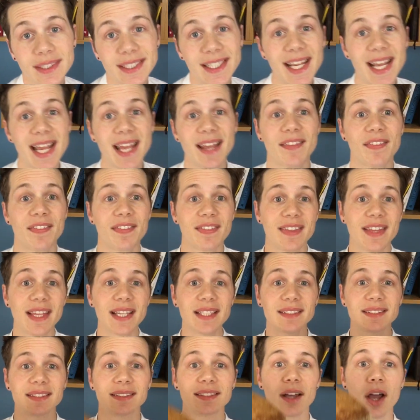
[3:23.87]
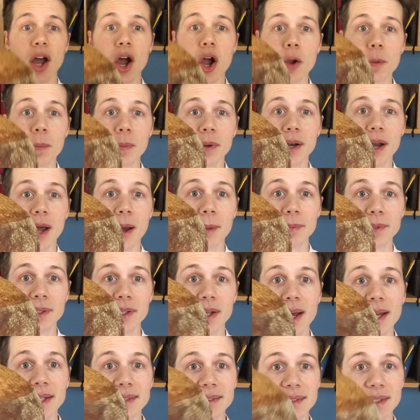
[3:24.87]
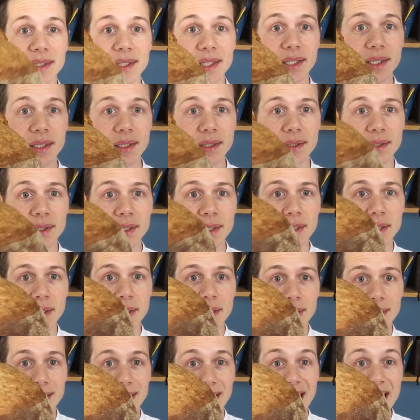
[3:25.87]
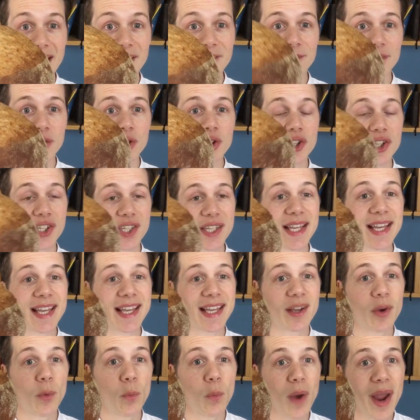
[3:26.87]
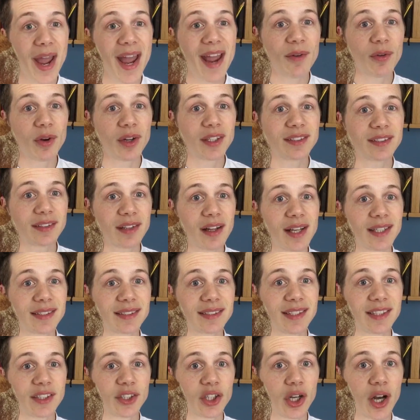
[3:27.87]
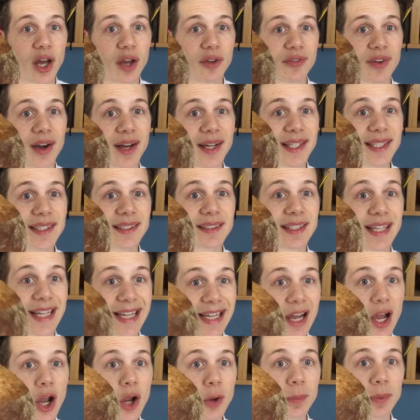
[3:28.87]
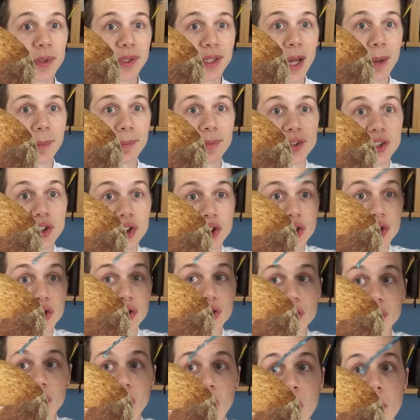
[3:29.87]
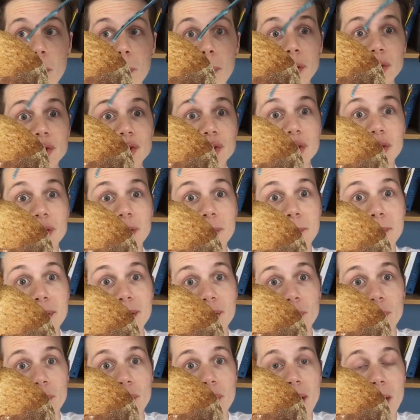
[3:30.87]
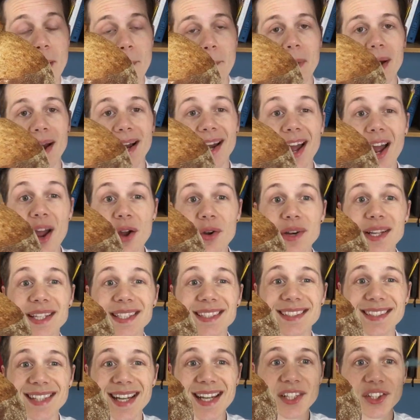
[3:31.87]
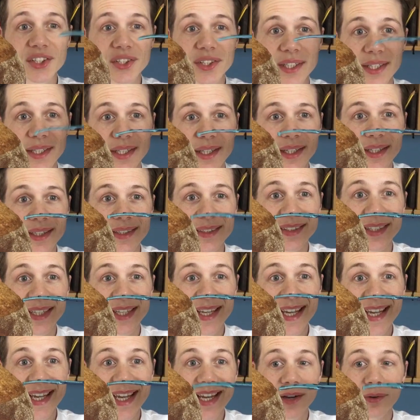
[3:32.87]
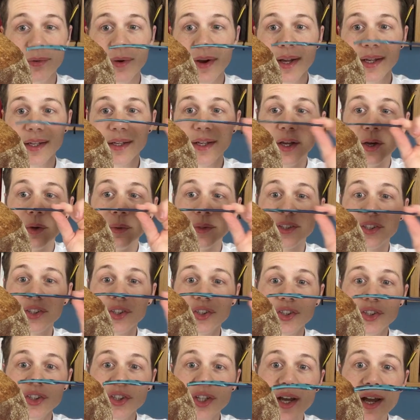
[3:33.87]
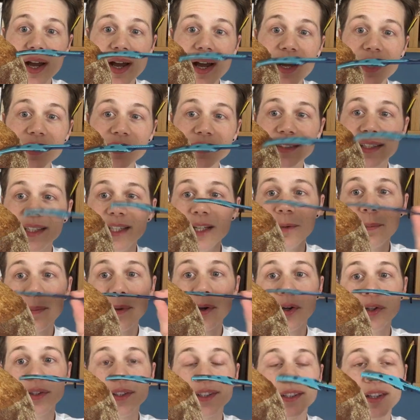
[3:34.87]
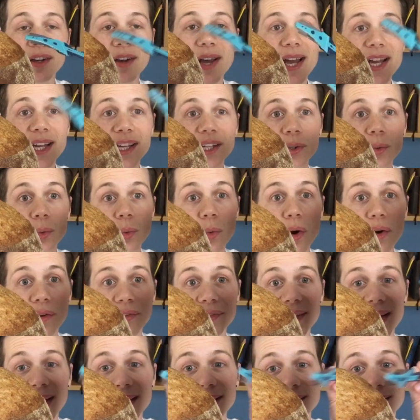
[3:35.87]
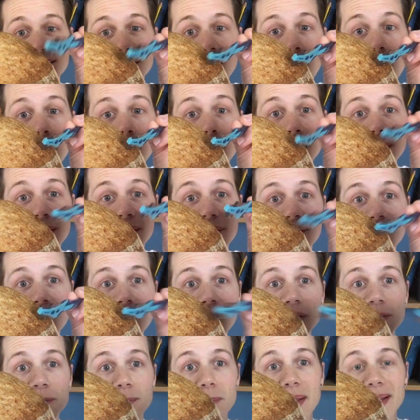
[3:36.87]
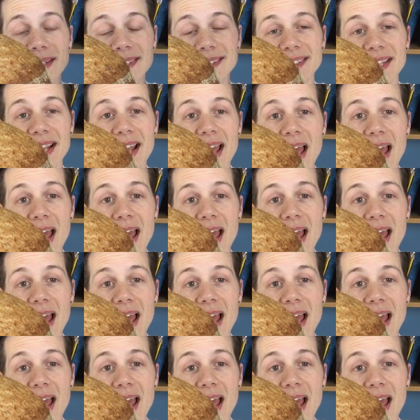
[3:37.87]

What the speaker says: to get this to open up nicely, if you see where I sliced it in the loaf, it opened up almost to the middle, but I only slashed it to here, right? Which is just a little bit on the diagonal of that dome in the first place.